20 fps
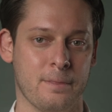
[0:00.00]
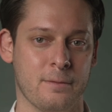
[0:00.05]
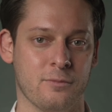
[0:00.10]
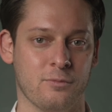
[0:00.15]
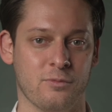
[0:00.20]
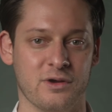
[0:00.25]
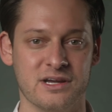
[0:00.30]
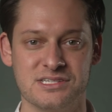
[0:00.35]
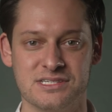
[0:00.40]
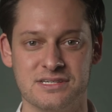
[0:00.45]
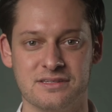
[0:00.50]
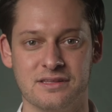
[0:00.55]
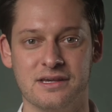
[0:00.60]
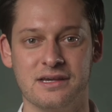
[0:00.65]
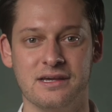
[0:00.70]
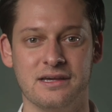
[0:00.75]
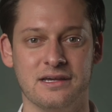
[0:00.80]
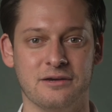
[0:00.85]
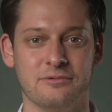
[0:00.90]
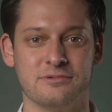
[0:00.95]

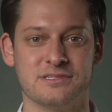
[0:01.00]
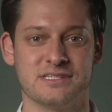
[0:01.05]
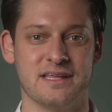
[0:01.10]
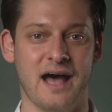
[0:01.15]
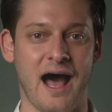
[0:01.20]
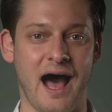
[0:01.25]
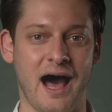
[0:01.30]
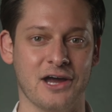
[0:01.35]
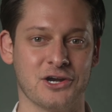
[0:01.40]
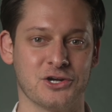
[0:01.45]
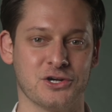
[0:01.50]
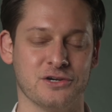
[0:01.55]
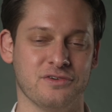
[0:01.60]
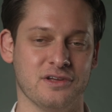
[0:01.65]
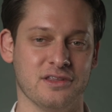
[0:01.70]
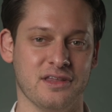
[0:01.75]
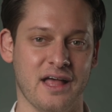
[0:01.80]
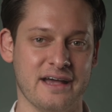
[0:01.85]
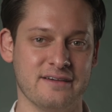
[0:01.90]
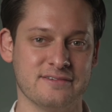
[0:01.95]
Recently, it was the honor of
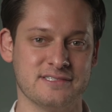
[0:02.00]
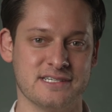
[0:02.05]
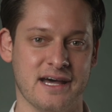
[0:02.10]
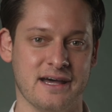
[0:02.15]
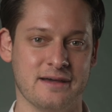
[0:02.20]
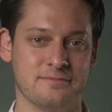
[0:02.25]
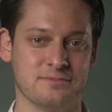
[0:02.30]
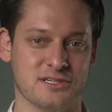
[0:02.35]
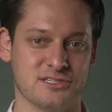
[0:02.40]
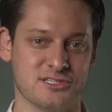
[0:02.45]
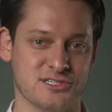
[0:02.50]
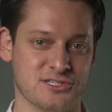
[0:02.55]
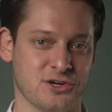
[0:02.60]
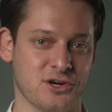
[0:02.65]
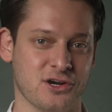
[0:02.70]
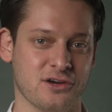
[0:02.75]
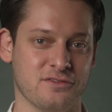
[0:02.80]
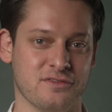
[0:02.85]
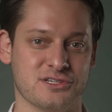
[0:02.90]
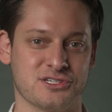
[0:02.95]
a lifetime to
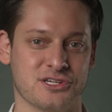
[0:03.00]
serve as